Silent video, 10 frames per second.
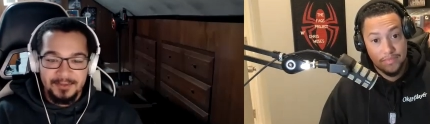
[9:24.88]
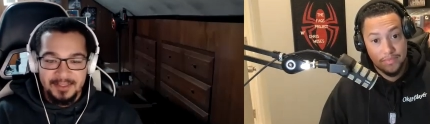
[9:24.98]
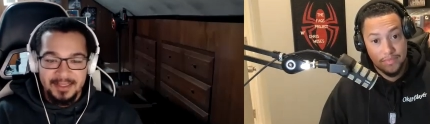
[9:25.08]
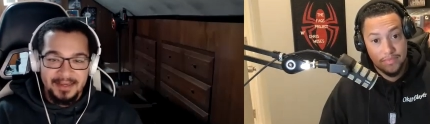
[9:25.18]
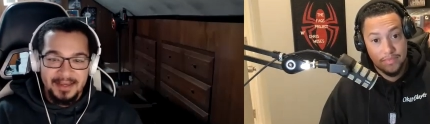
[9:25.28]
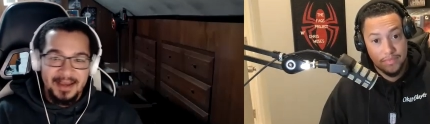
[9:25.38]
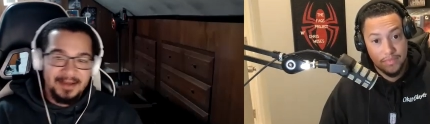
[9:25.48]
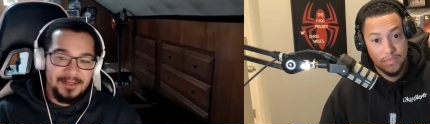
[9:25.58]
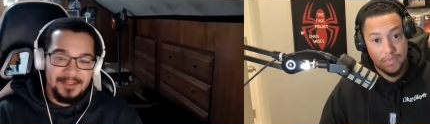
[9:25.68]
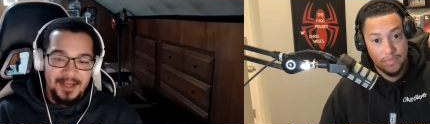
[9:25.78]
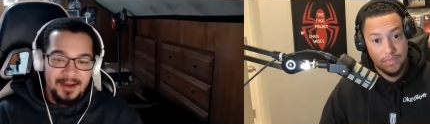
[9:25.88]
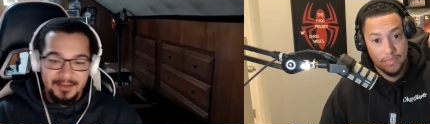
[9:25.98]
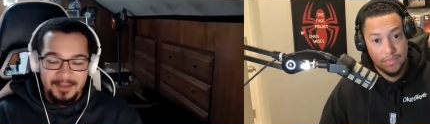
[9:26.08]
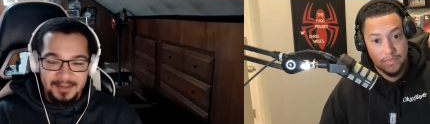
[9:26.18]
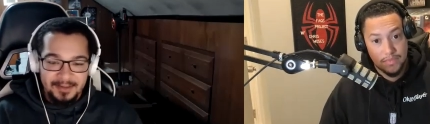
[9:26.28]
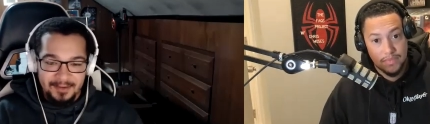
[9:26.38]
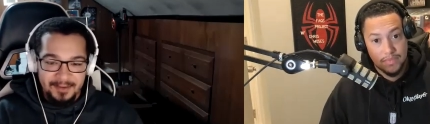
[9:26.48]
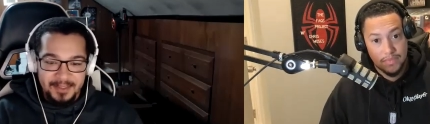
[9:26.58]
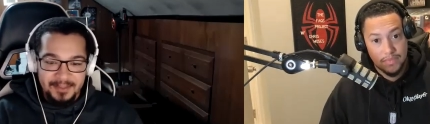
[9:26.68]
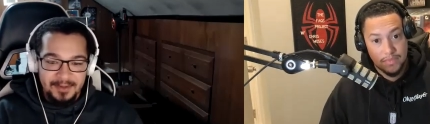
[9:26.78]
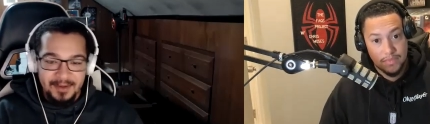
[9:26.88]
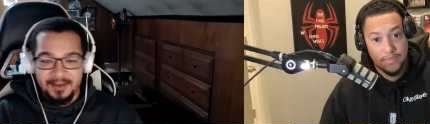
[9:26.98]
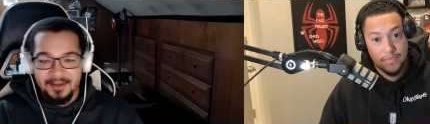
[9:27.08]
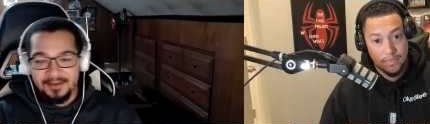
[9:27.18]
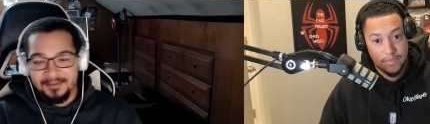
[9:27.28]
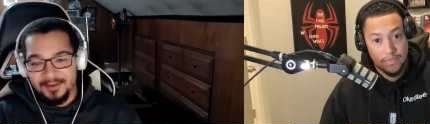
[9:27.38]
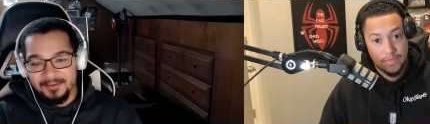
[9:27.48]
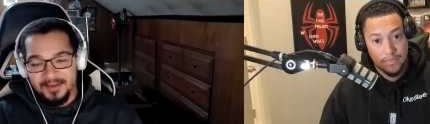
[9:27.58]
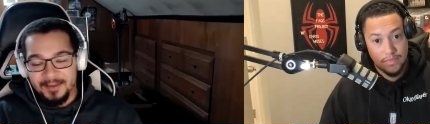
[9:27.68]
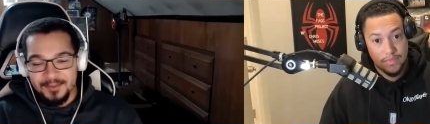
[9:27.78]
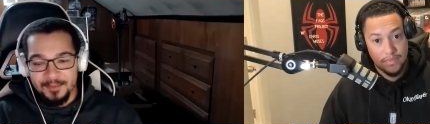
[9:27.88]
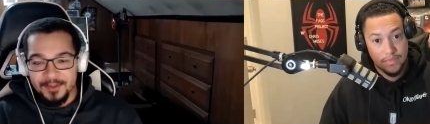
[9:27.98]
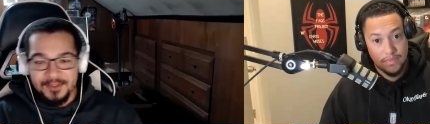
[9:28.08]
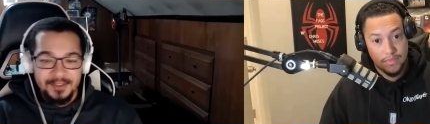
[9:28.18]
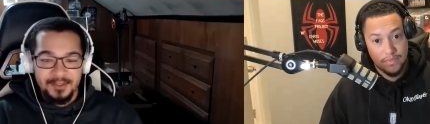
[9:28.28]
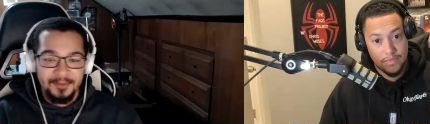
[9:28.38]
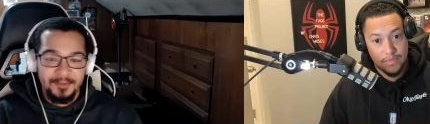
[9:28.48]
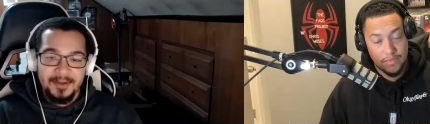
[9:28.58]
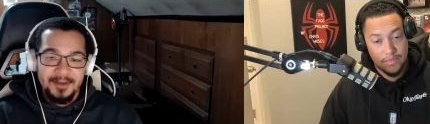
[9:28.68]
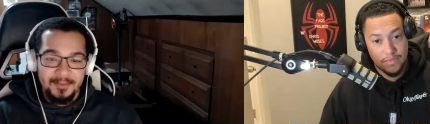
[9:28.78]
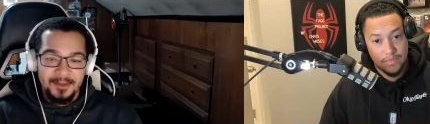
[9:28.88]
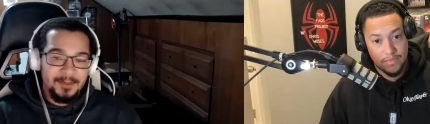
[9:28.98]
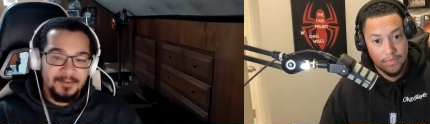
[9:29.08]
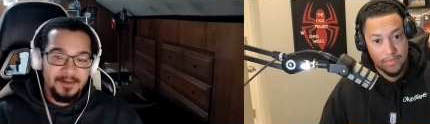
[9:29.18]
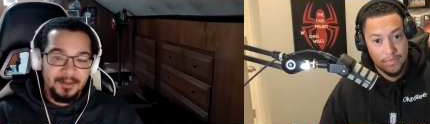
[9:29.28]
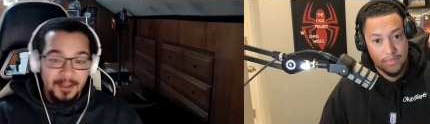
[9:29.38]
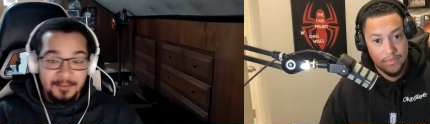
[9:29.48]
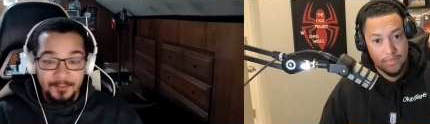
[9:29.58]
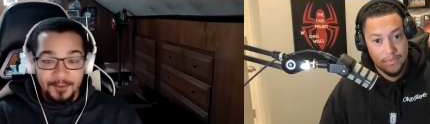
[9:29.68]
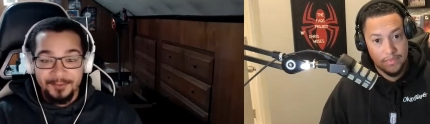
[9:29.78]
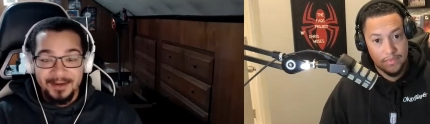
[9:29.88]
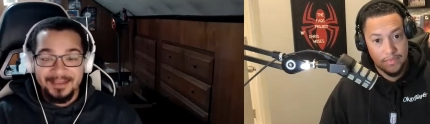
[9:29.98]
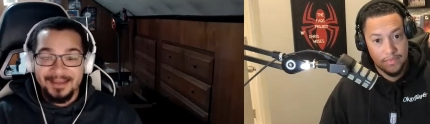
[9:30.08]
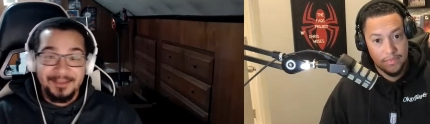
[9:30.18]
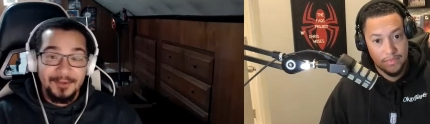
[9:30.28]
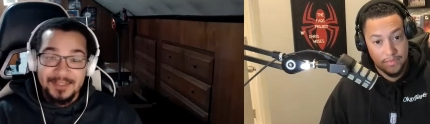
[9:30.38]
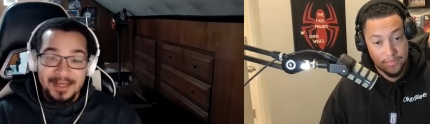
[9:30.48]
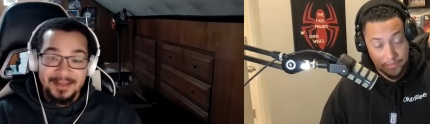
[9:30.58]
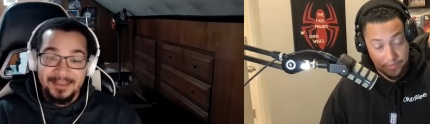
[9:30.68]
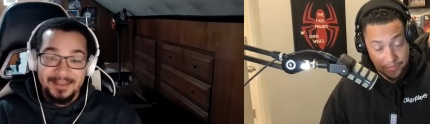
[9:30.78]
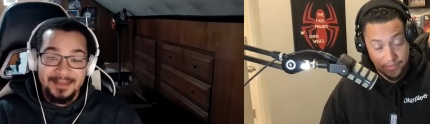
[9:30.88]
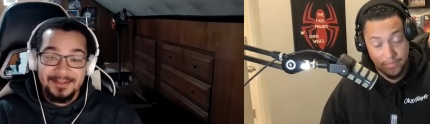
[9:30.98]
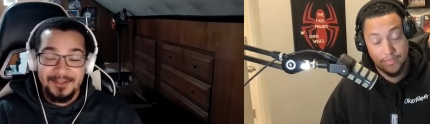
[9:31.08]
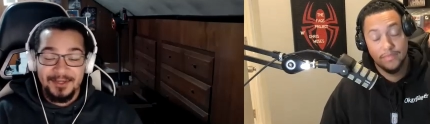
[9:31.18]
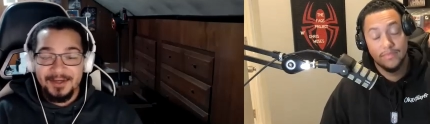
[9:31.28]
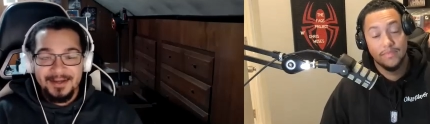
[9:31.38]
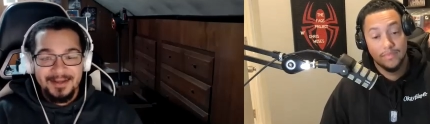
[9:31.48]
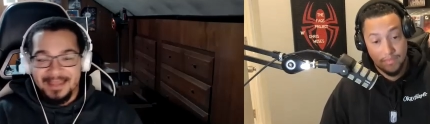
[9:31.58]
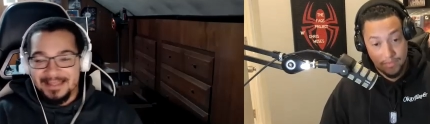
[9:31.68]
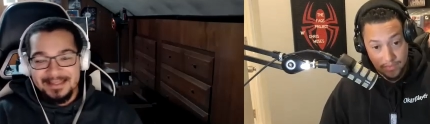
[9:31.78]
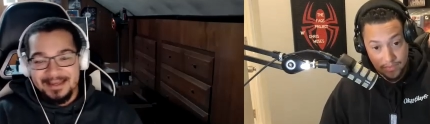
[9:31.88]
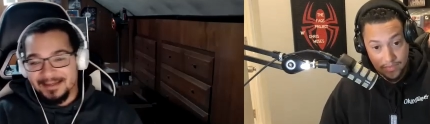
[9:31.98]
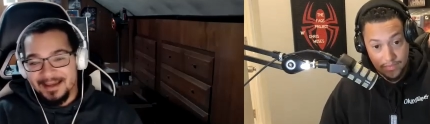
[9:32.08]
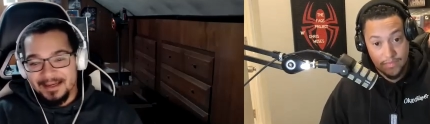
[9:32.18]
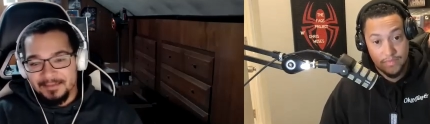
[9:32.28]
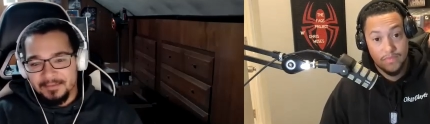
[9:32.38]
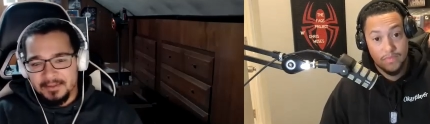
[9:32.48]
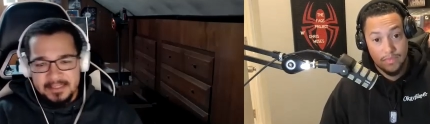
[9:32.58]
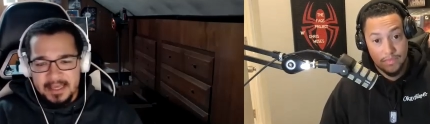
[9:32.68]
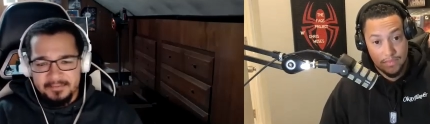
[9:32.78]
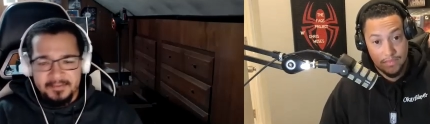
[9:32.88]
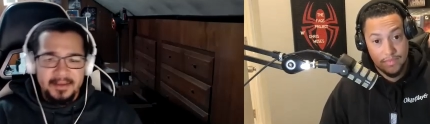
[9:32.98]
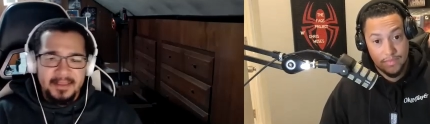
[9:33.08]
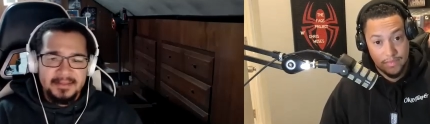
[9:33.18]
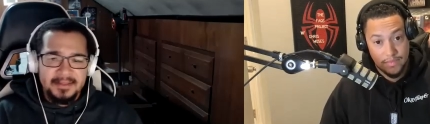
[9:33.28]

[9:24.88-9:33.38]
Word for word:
Speaker 1: to like kind of talk like i mean uh, a famous person or maybe even a loved one right like those kind of things are that's like not even sci-fi that's